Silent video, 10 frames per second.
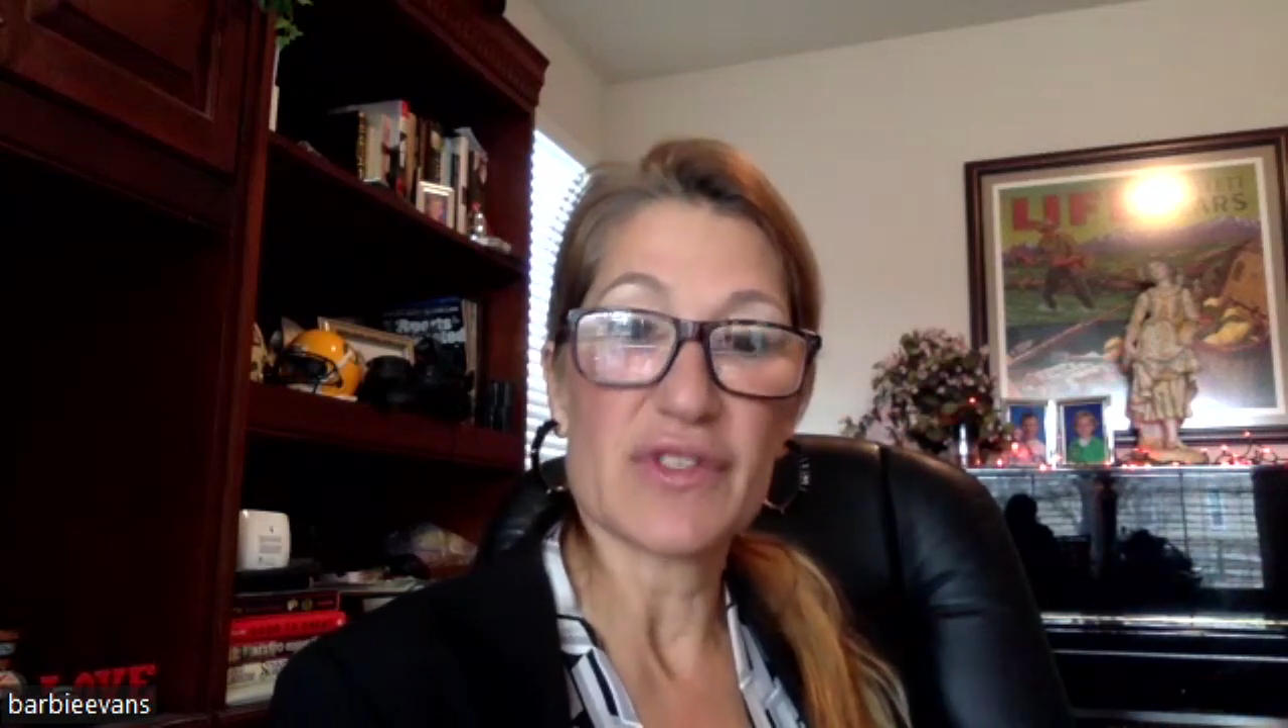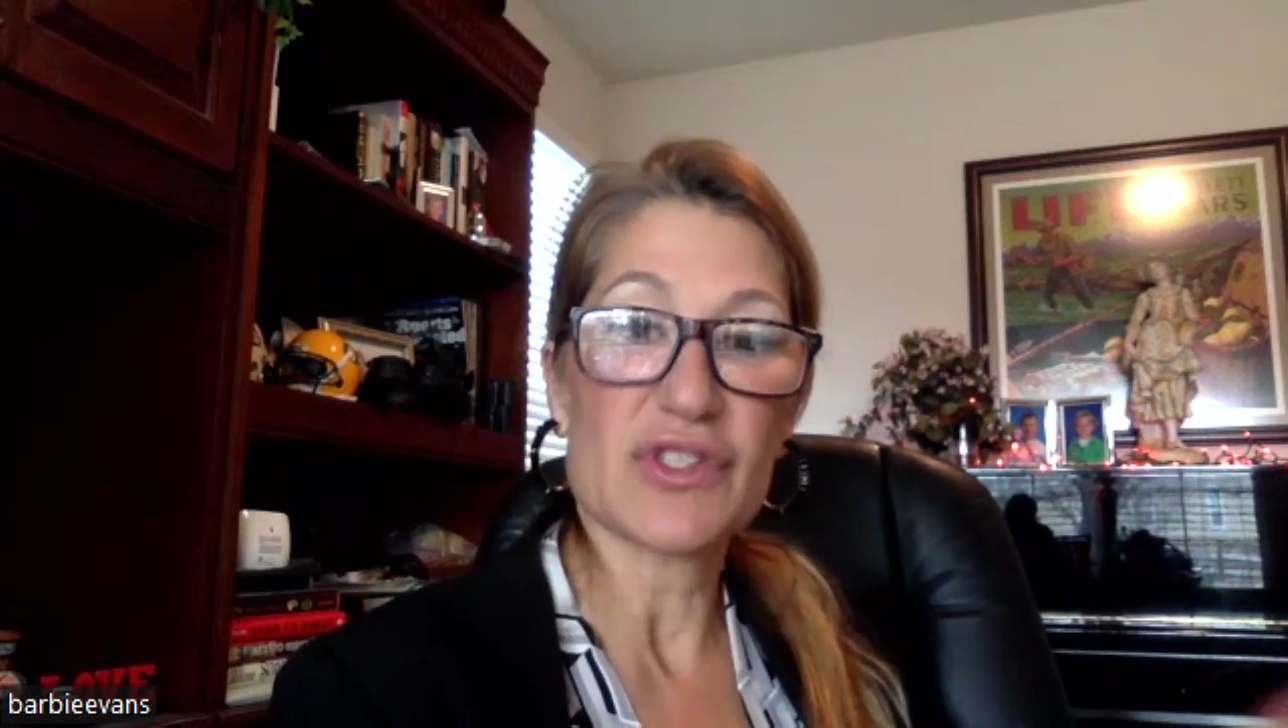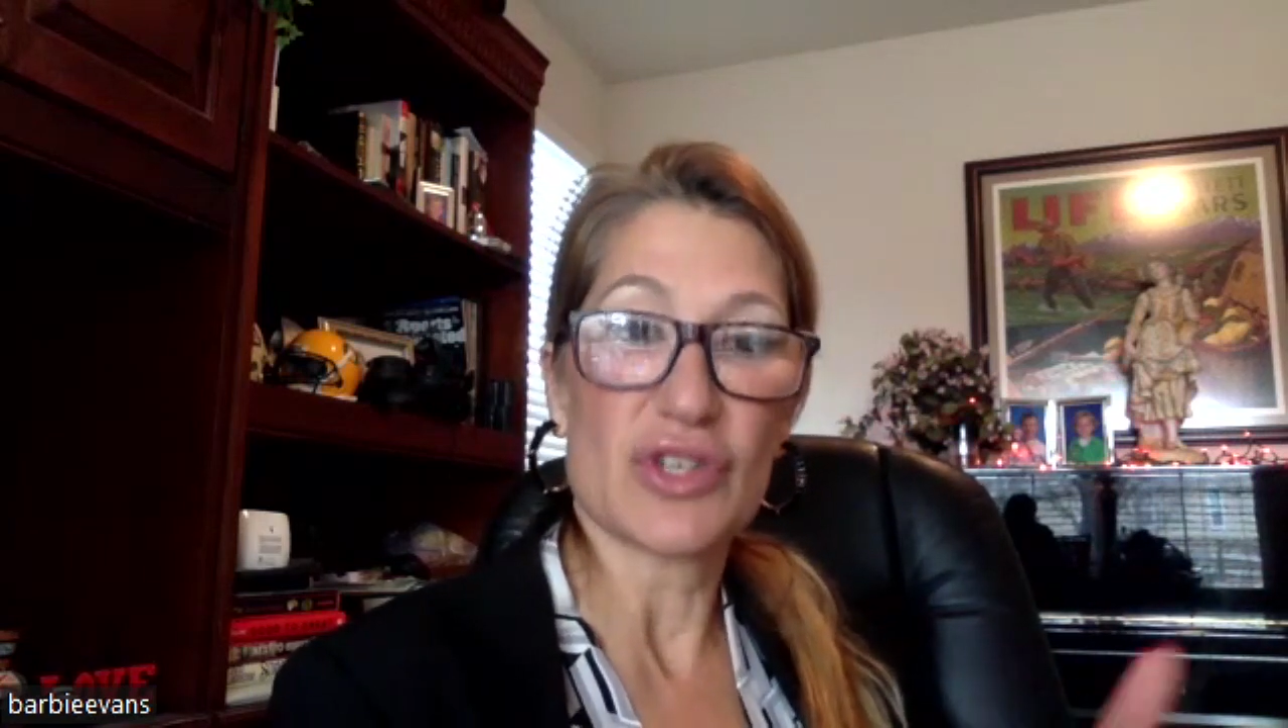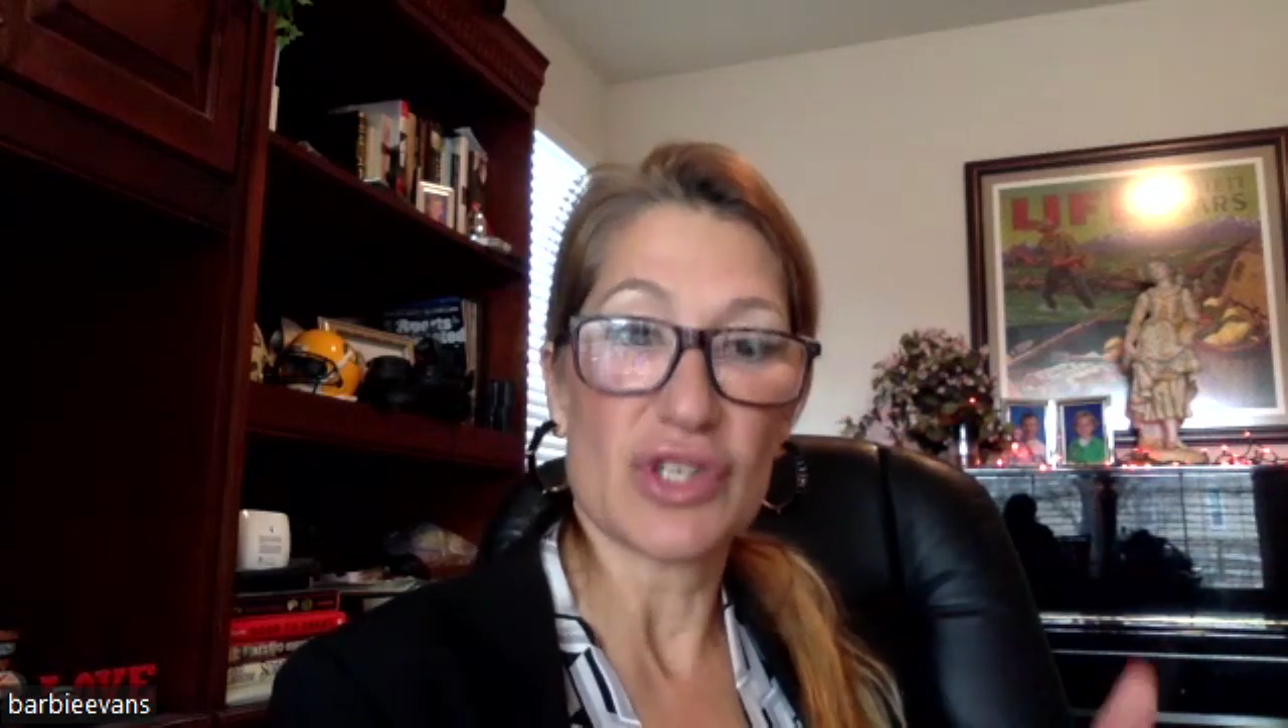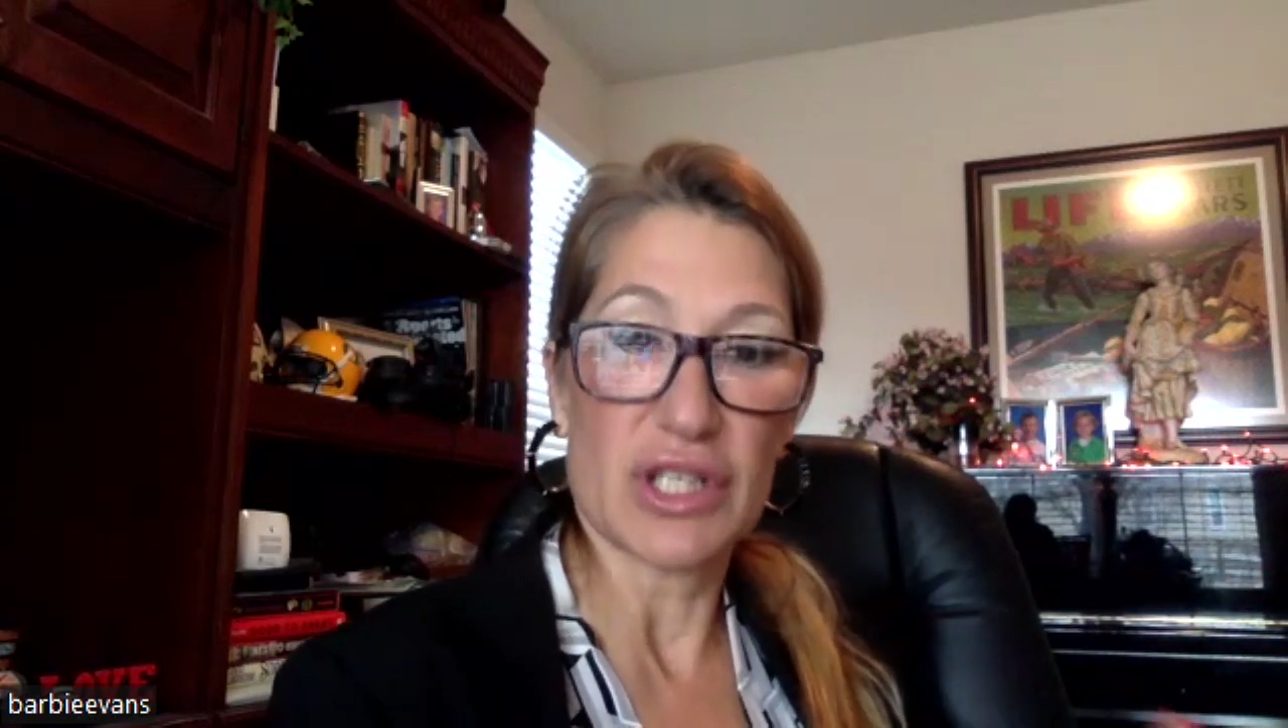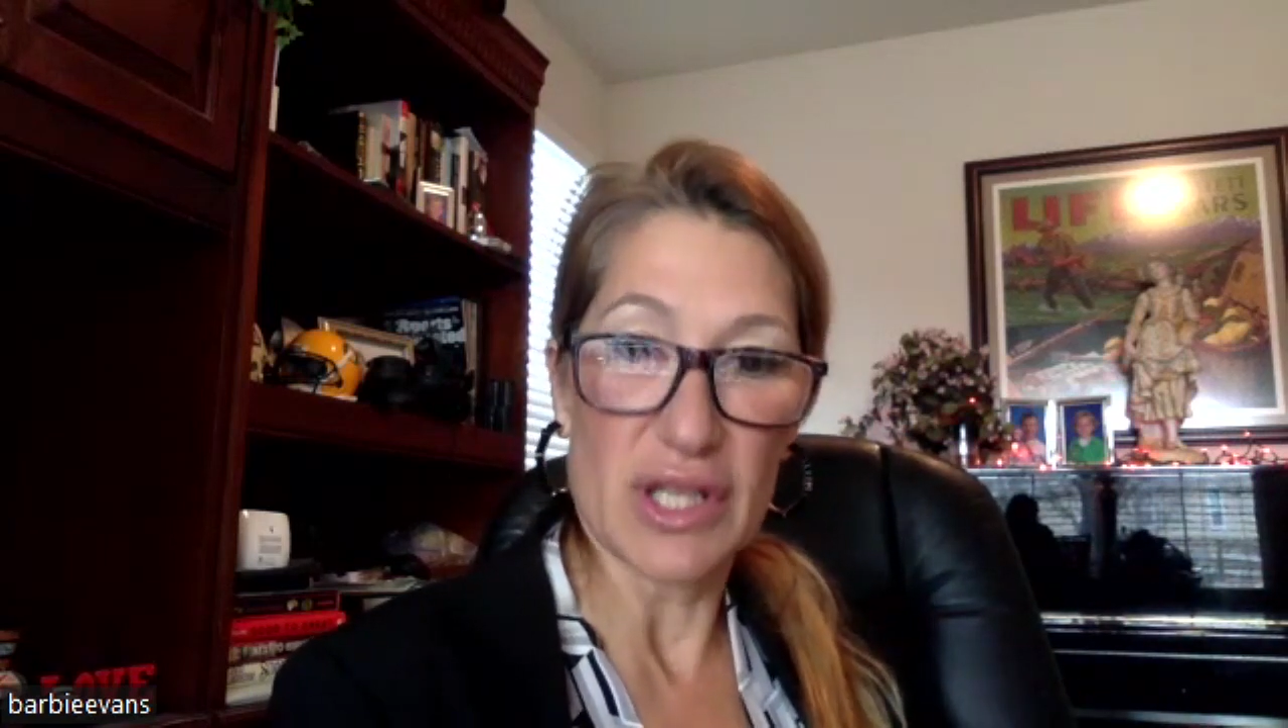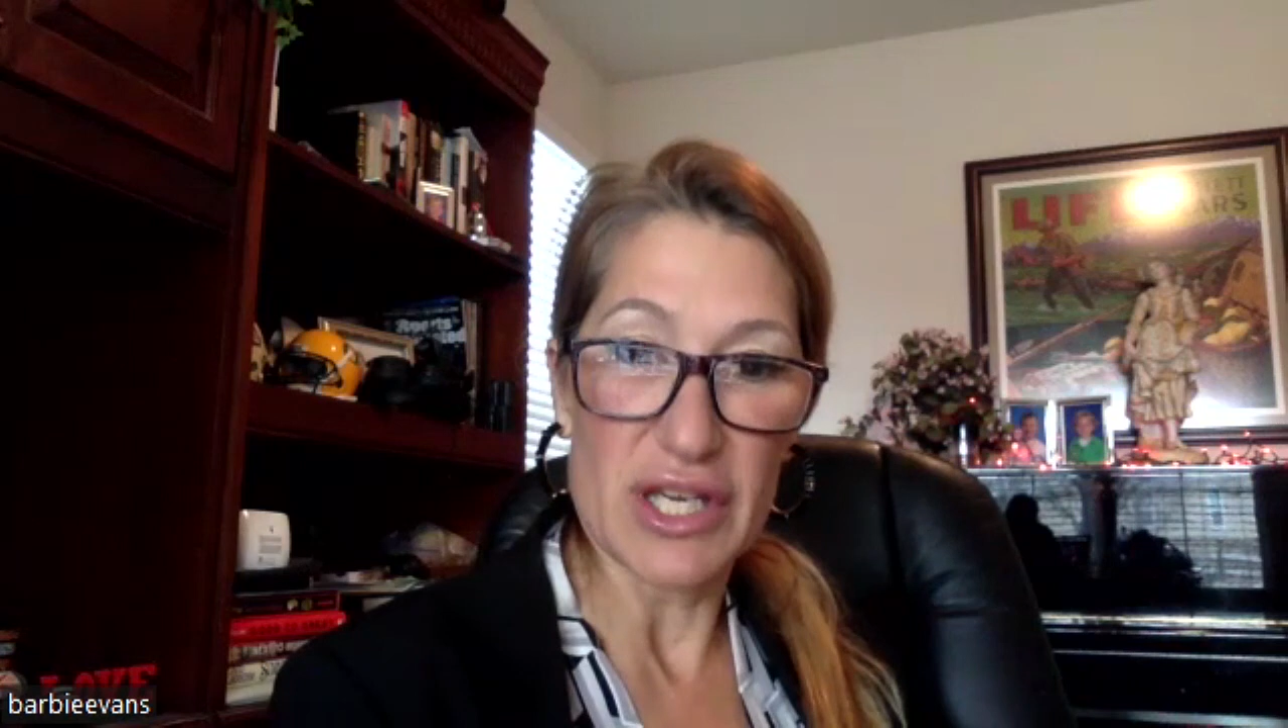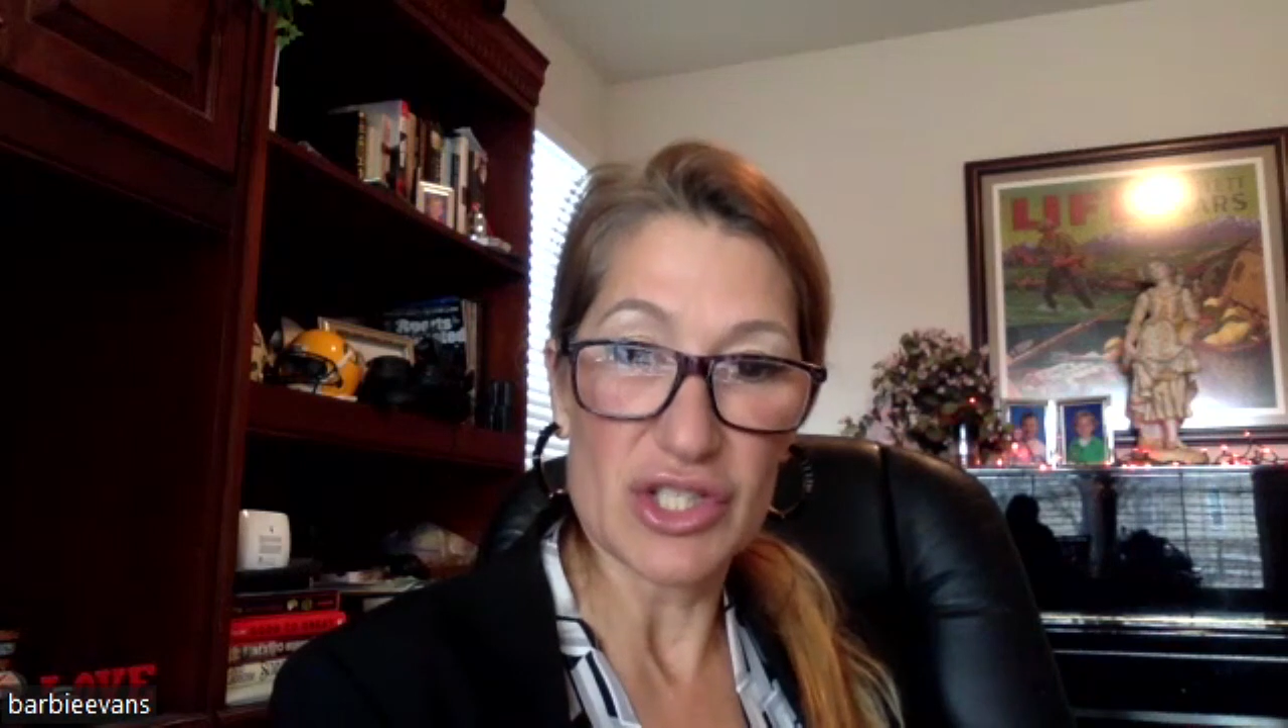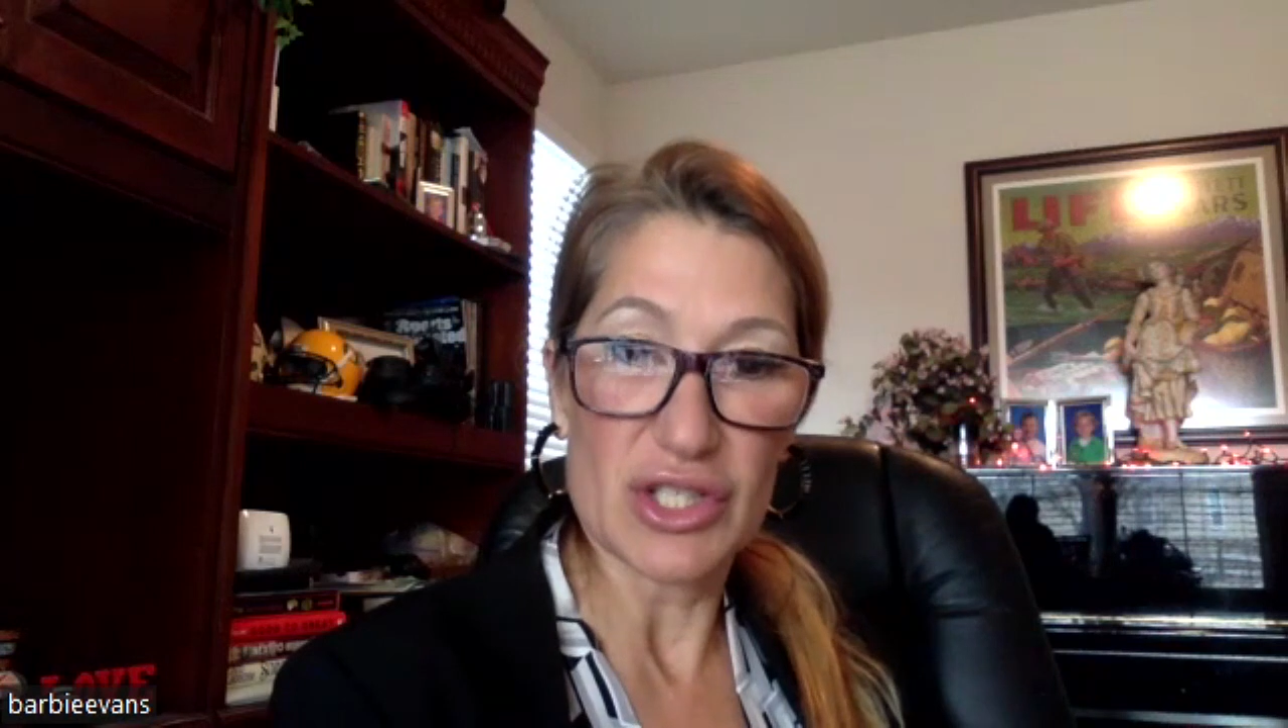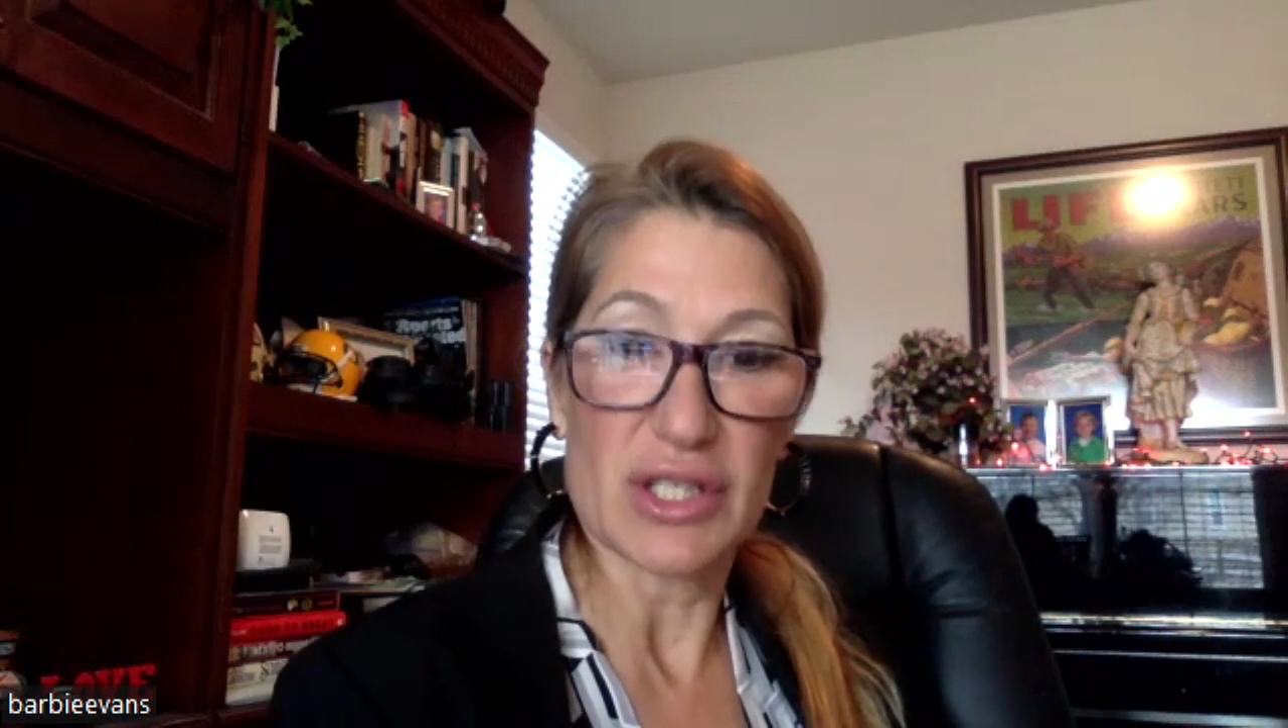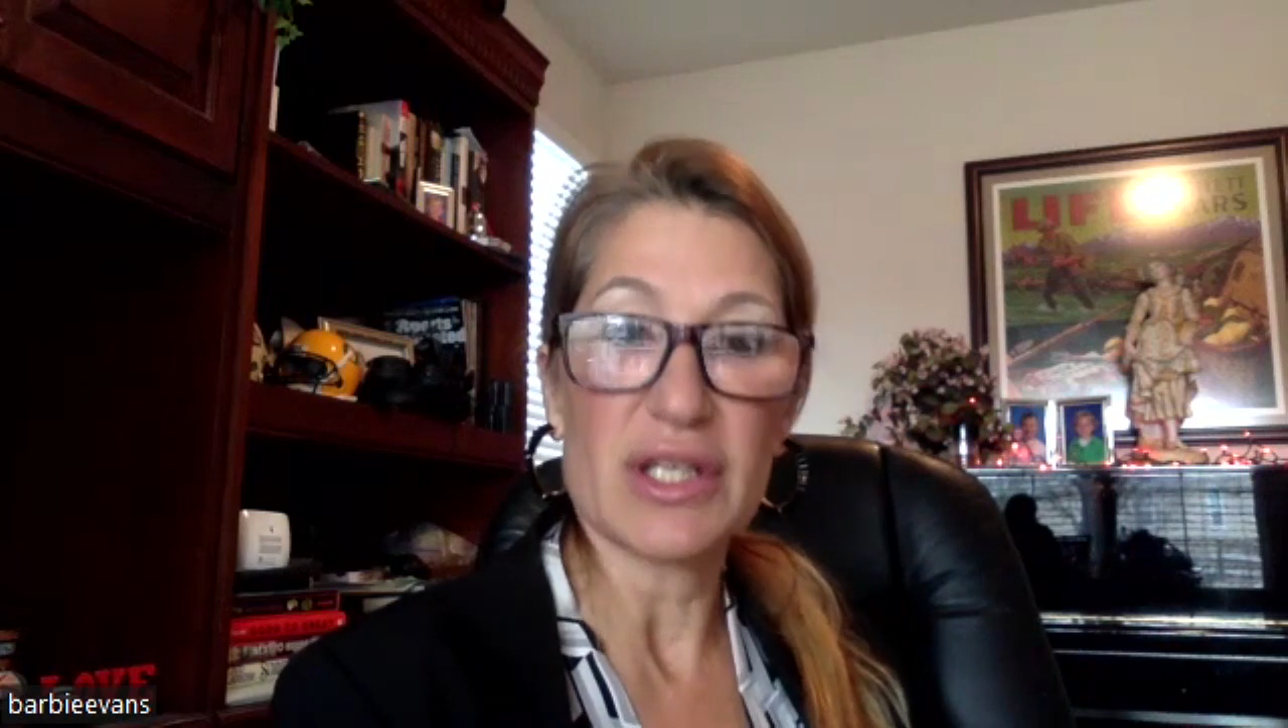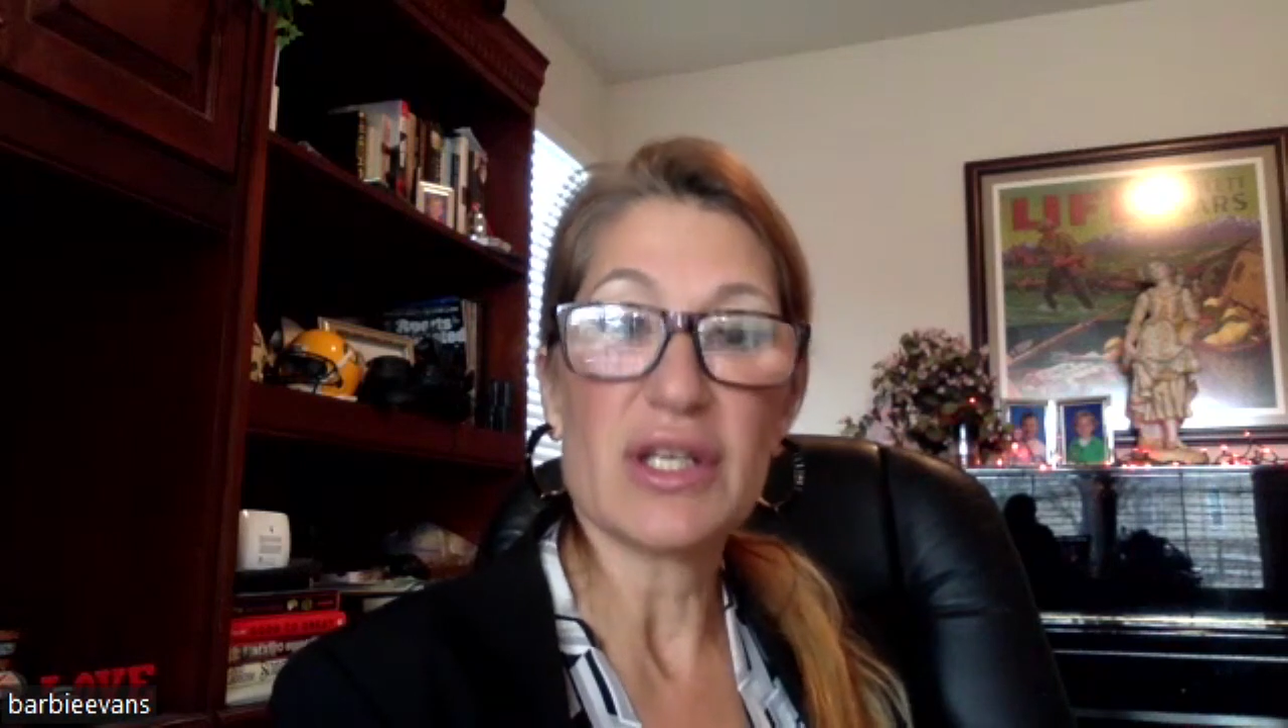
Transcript: circulation,